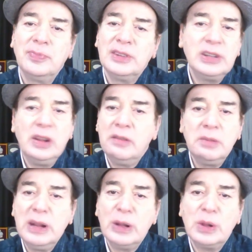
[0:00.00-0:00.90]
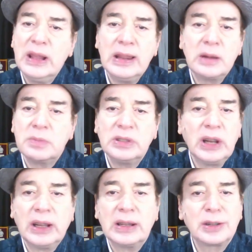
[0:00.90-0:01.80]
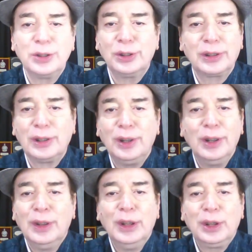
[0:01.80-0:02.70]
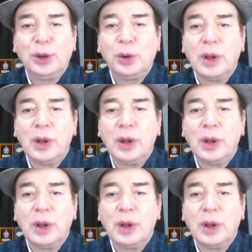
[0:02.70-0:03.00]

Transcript: She'll never be lonely, that much I can assure uh, you.